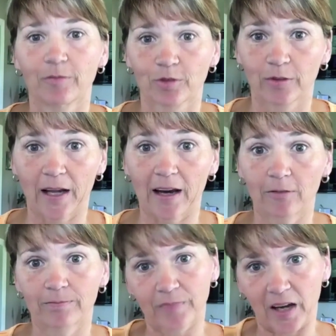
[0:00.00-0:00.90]
So
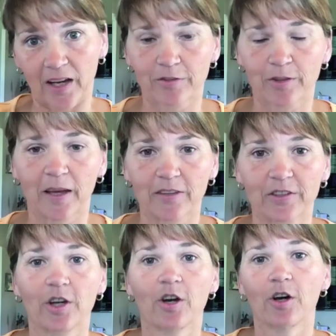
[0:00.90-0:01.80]
now I have some
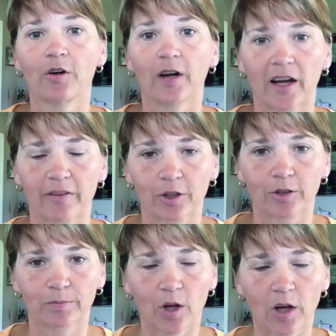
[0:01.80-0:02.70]
SEO, I have a
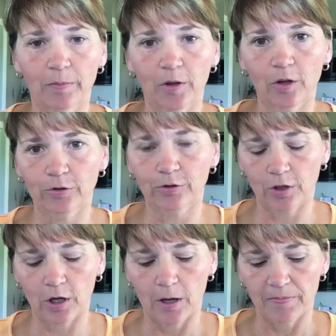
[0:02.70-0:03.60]
good blog
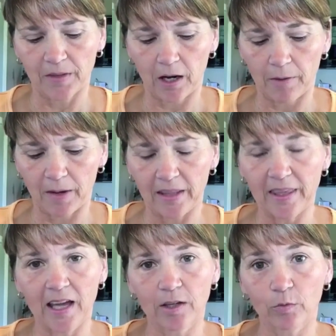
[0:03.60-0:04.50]
post,
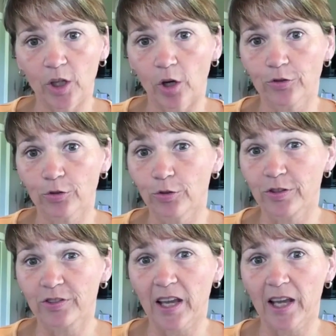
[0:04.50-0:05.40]
and then we also do
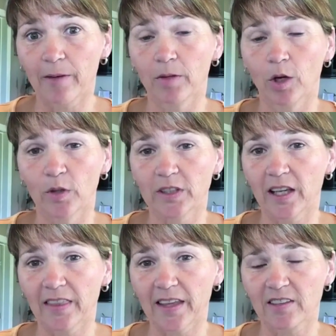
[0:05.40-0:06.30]
the same. We
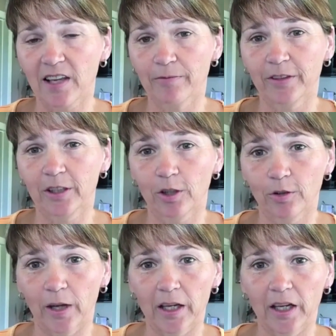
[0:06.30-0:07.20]
take that same
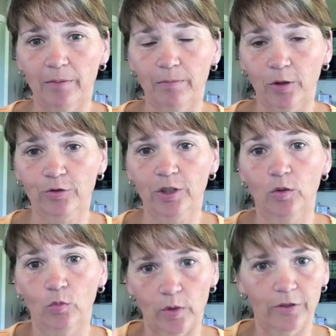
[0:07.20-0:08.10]
video and post
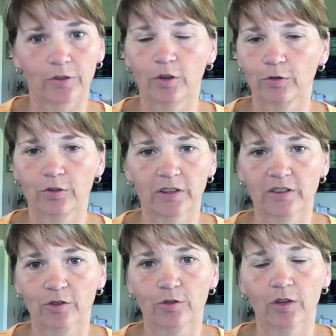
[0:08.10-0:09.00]
it with notes,
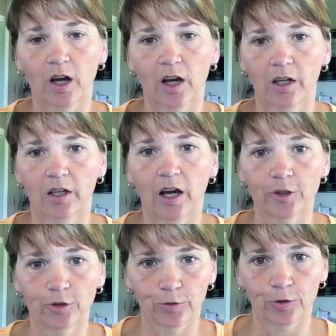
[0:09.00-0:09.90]
etc., on
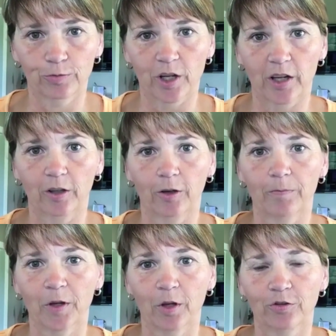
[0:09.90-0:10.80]
our YouTube channel.
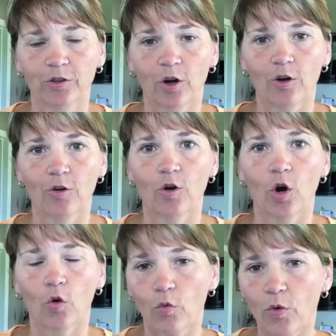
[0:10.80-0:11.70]
So
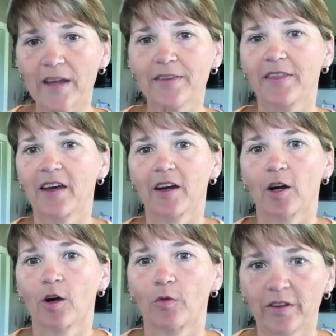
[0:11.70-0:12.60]
right
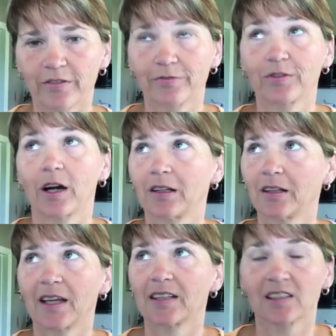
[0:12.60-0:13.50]
there, we've done like